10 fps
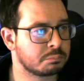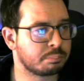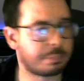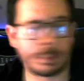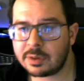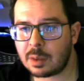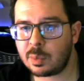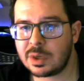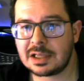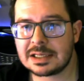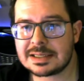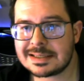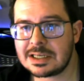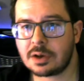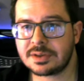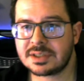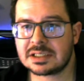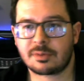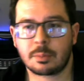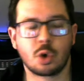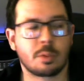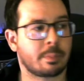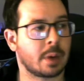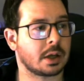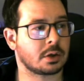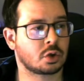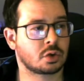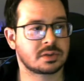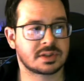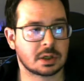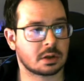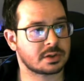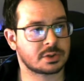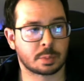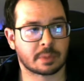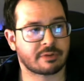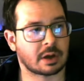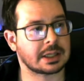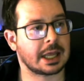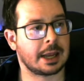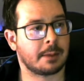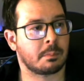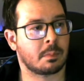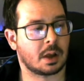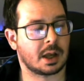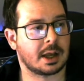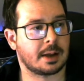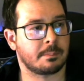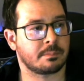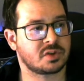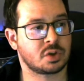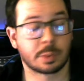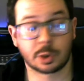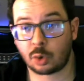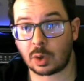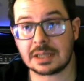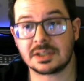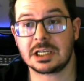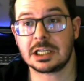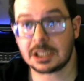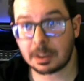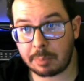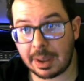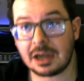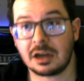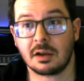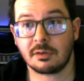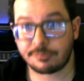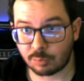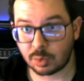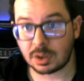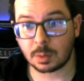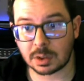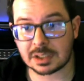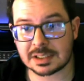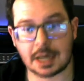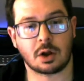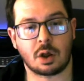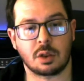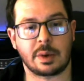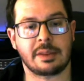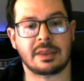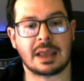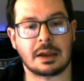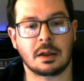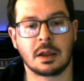bummer that we didn't get to see all 6 from Hoop, but still a super fun game. Super crazy, competitive, really, really tight all the way to the end.